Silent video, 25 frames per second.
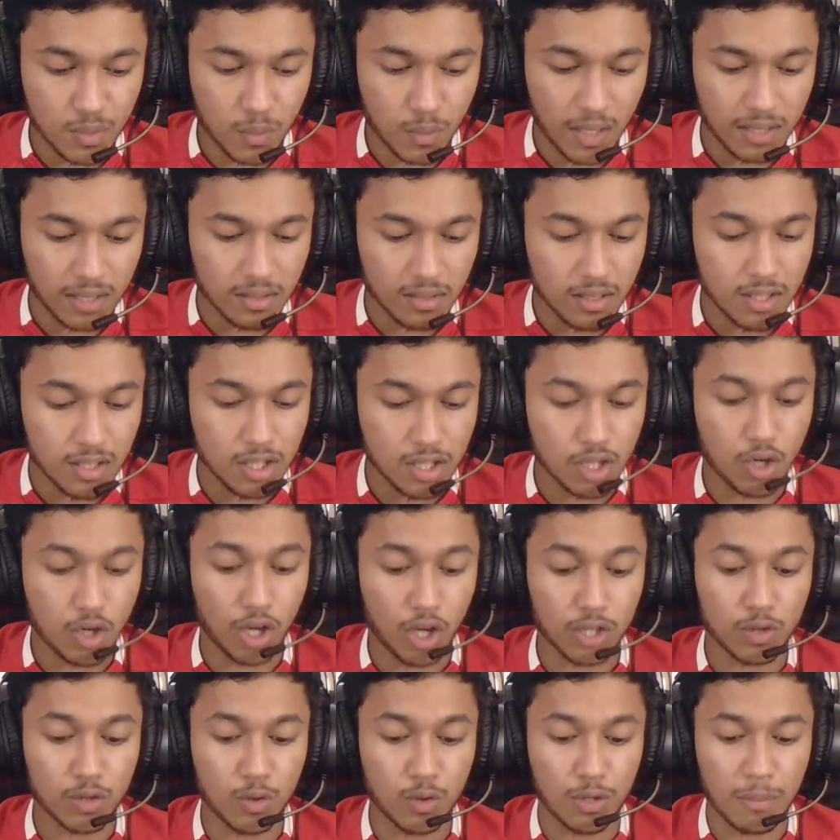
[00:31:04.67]
one.
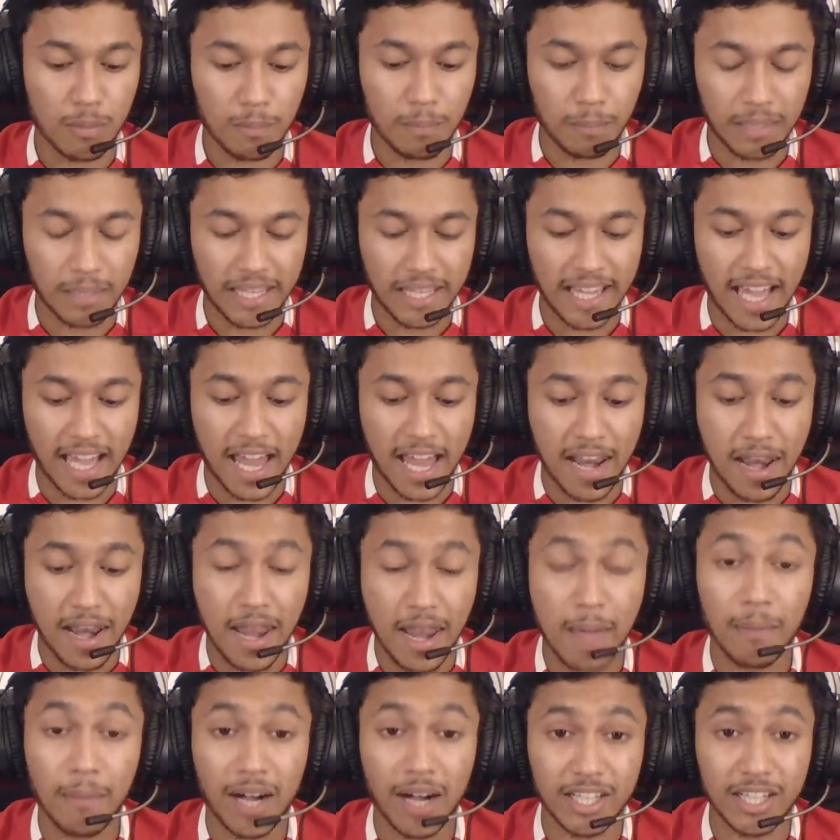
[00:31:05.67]
Scott couldn't play, and
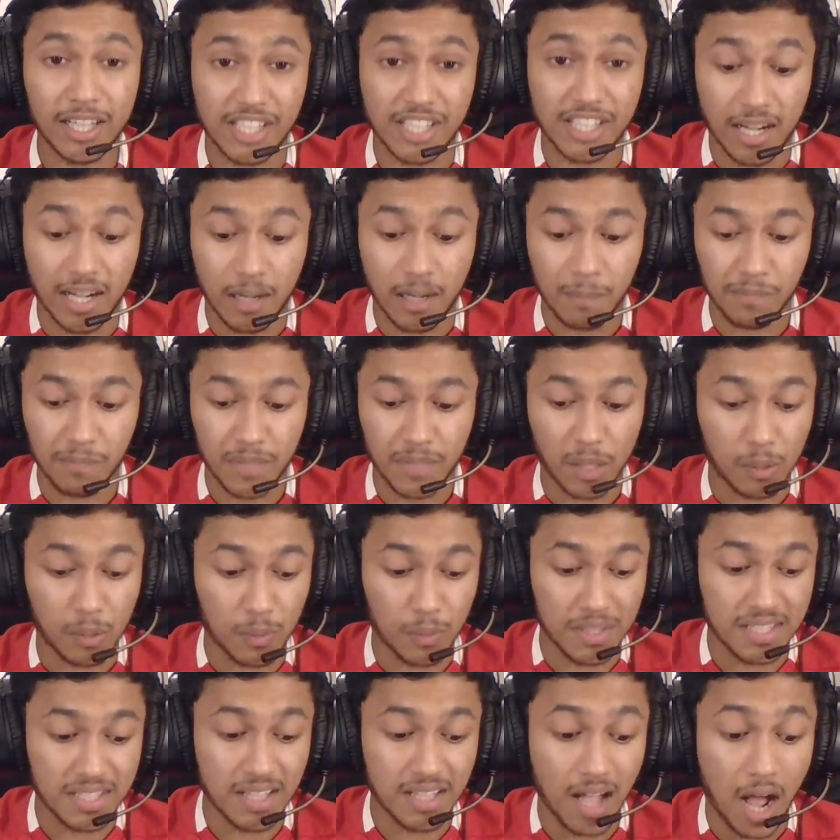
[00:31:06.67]
Nemanja
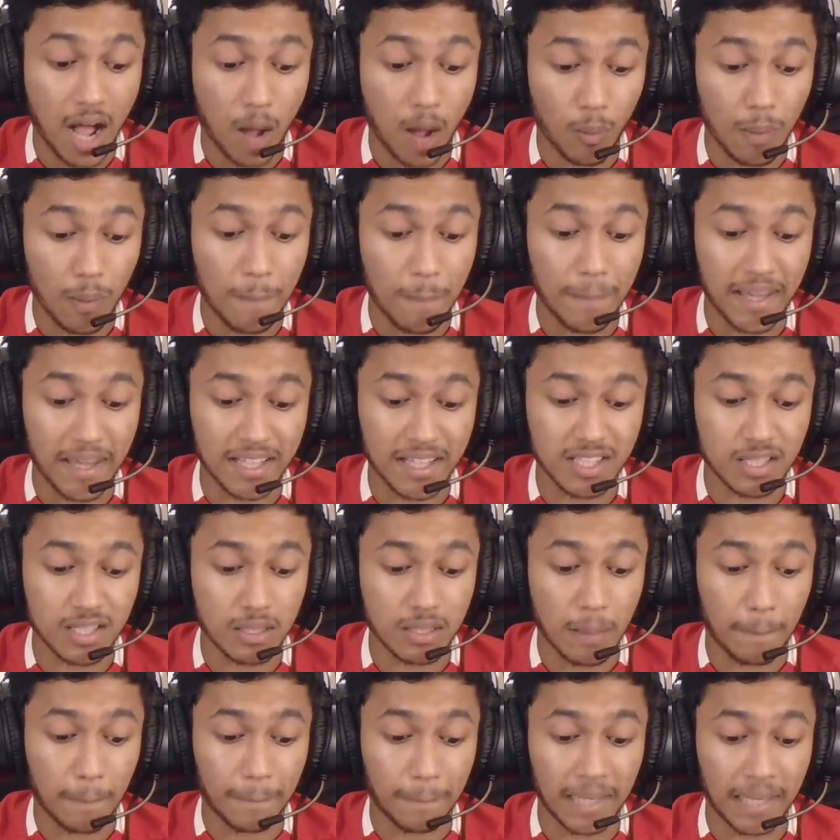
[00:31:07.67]
was our
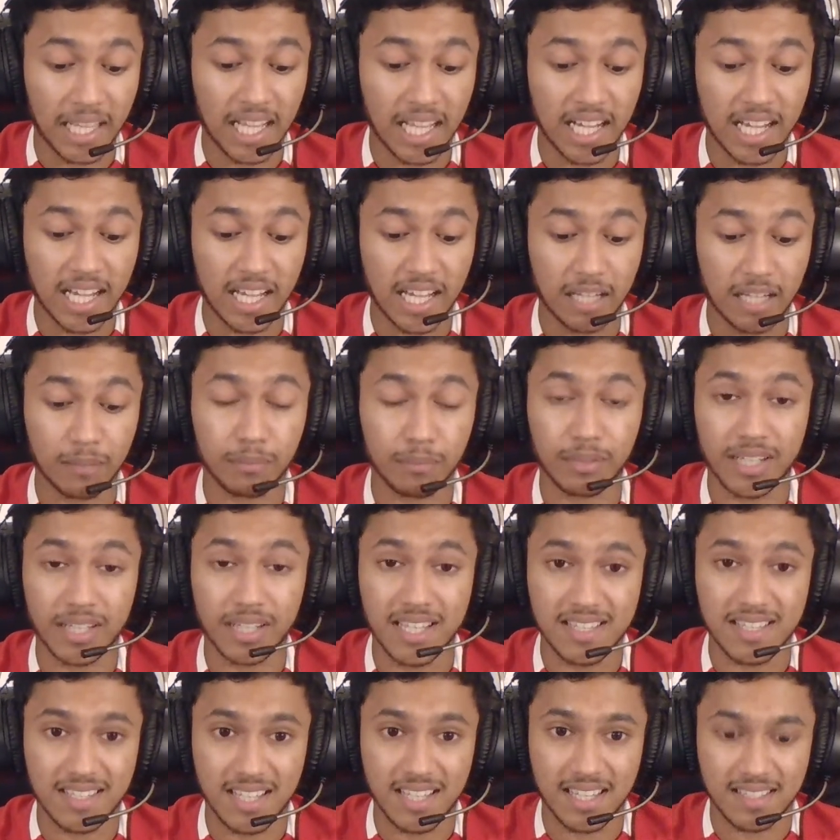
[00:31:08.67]
best player in
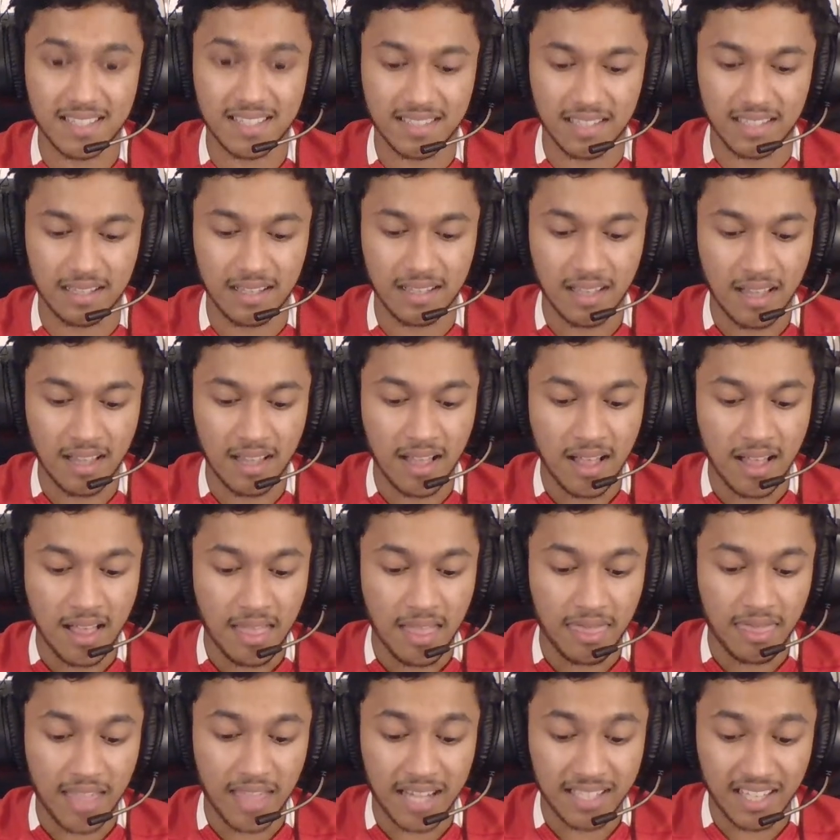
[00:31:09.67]
preseason.
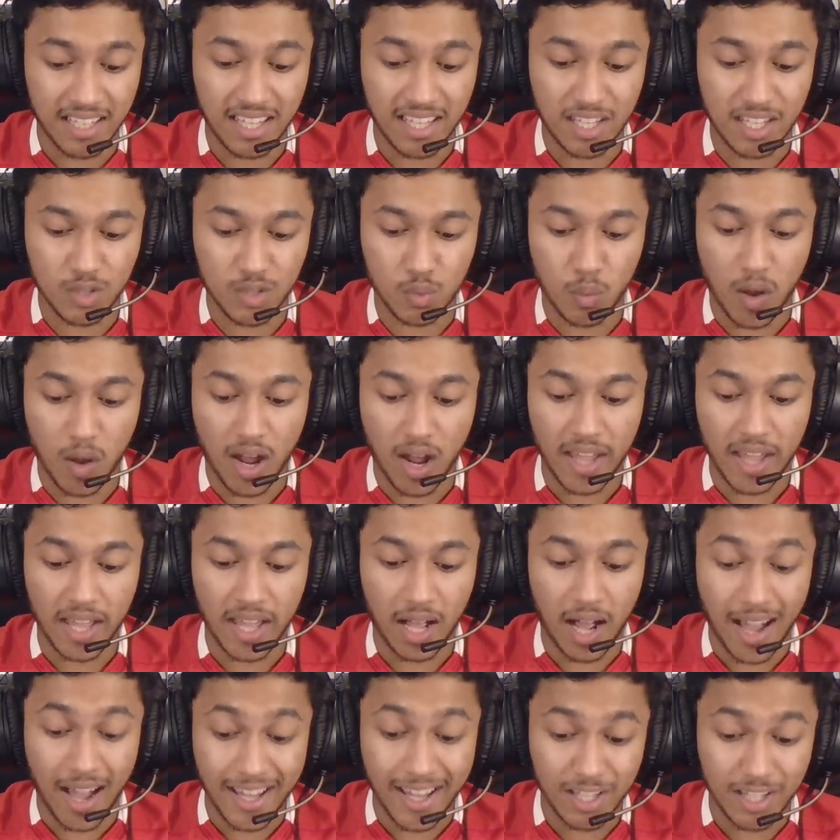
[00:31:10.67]
That is why
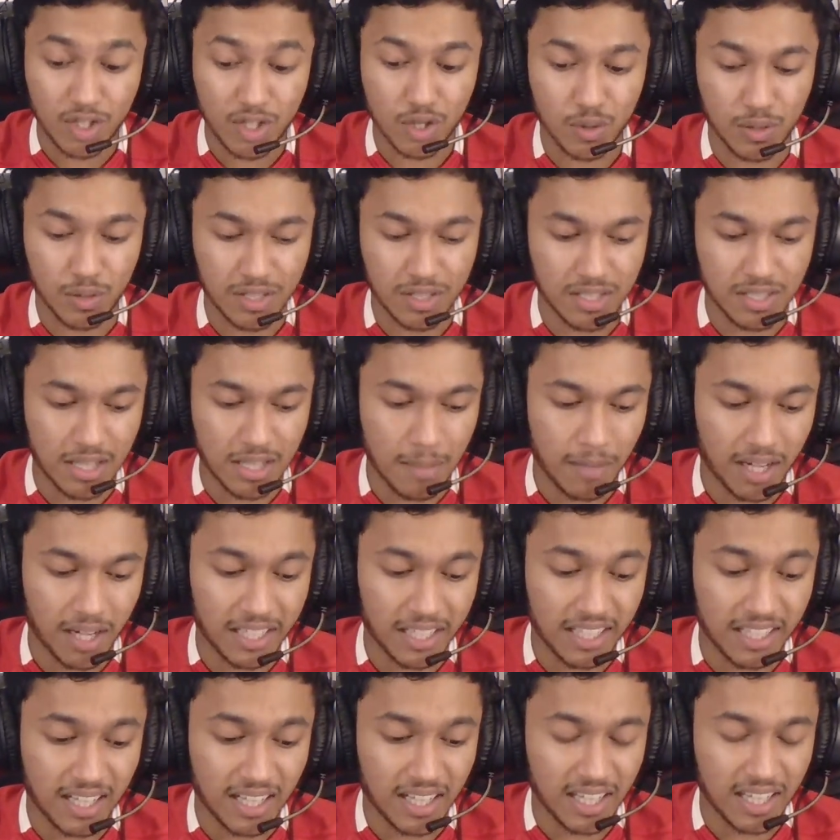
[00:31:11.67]
I chose
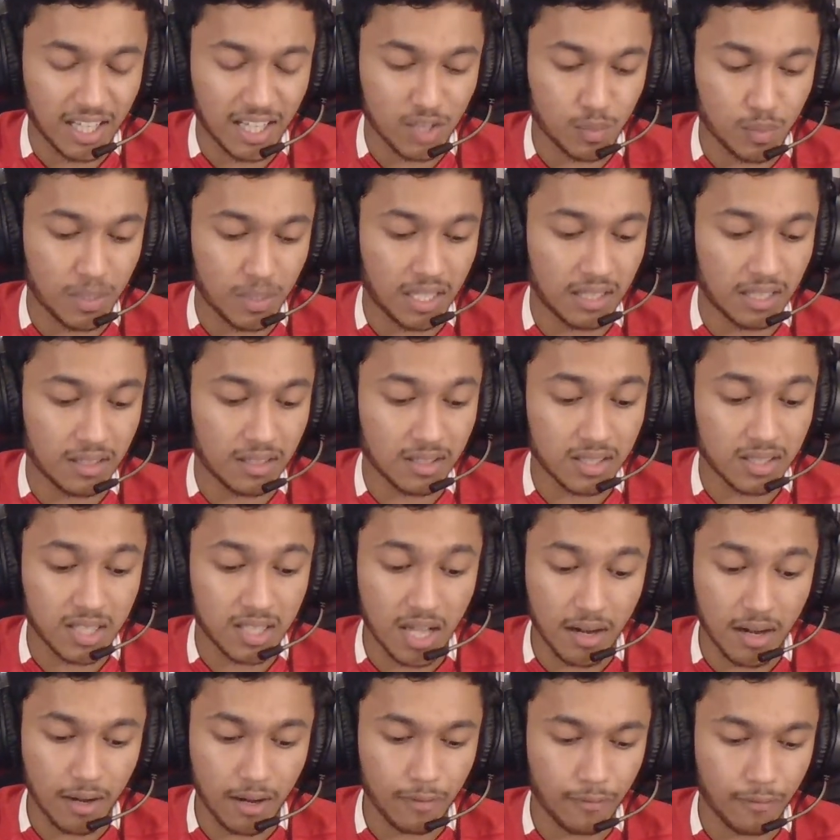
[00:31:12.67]
Nemanja. He's been
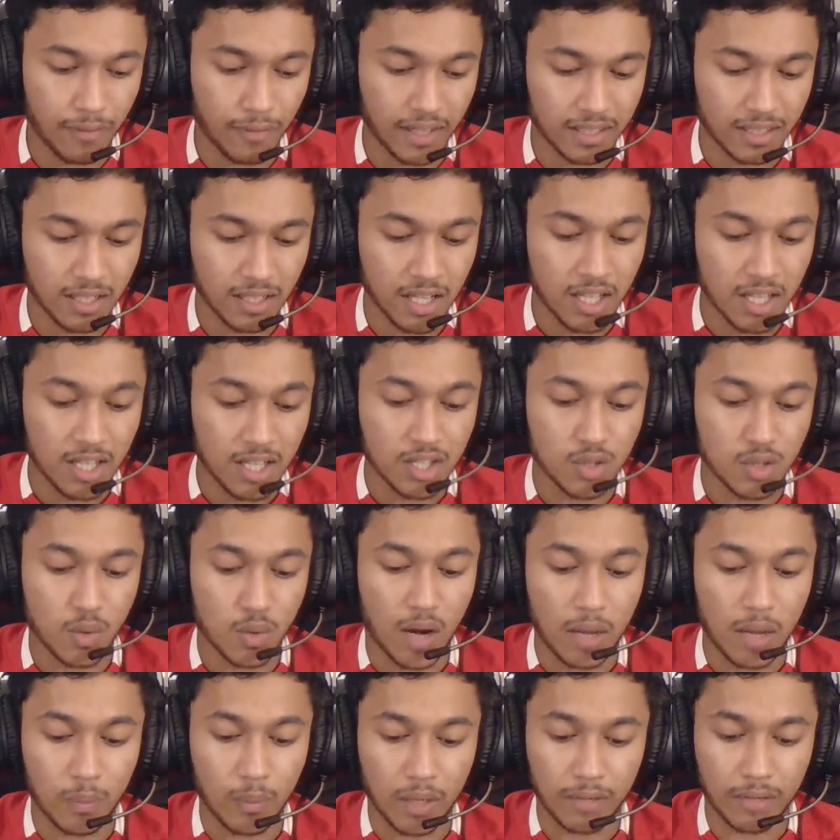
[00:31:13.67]
terrific, so
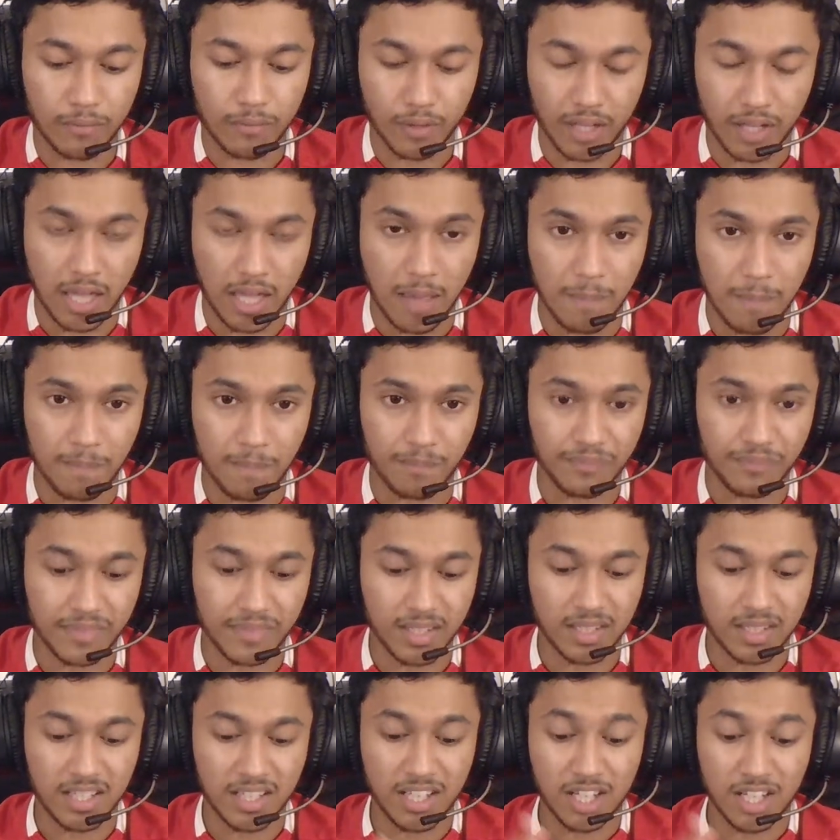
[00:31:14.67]
I went for him.
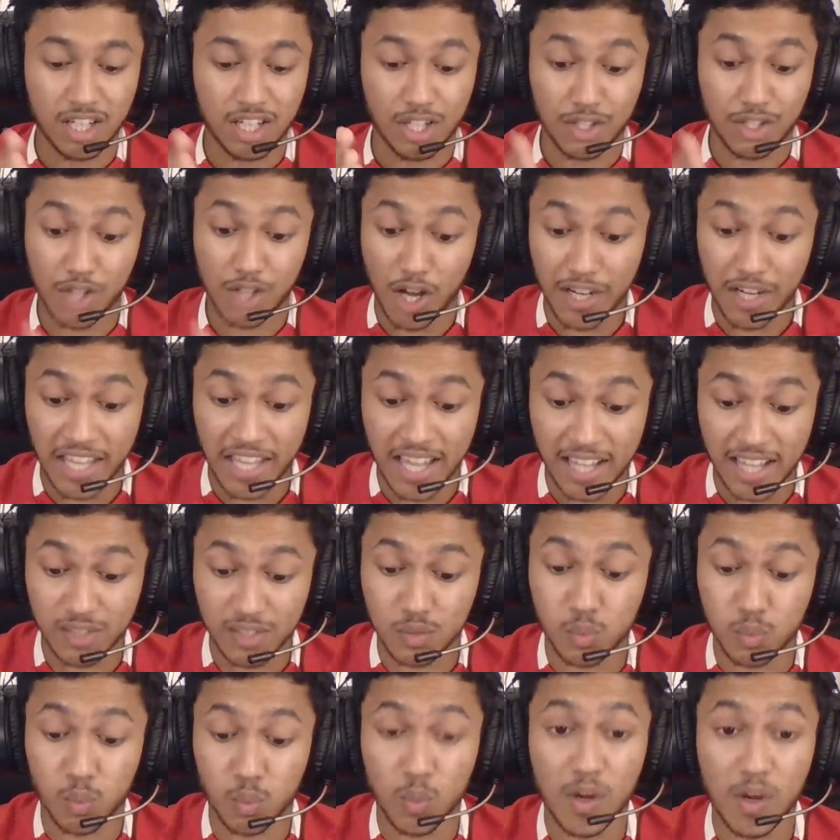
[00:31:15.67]
Donny has
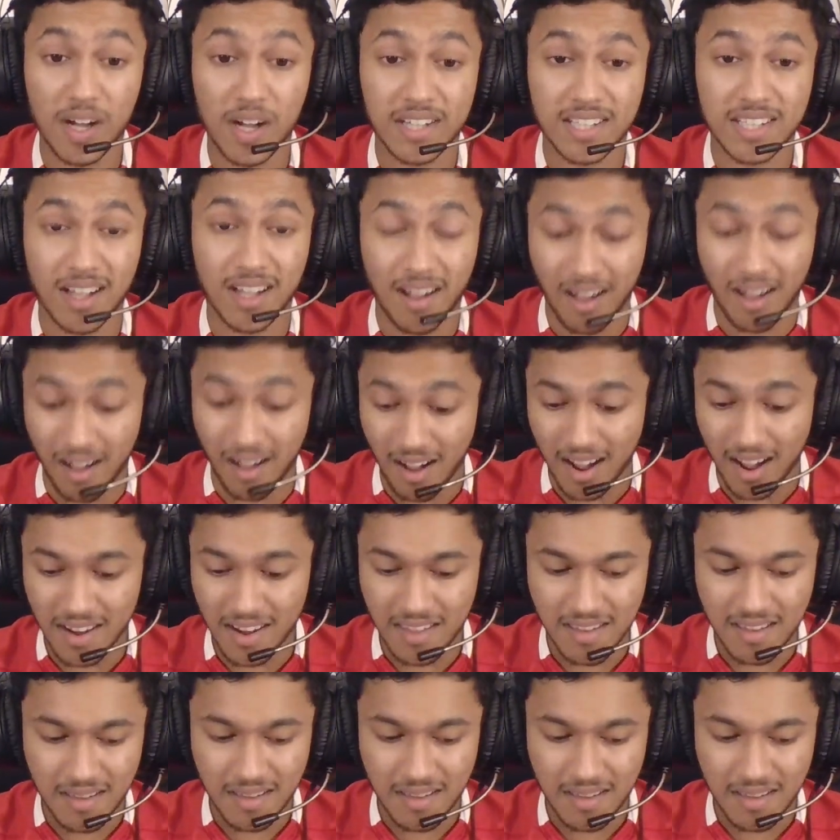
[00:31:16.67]
worked hard.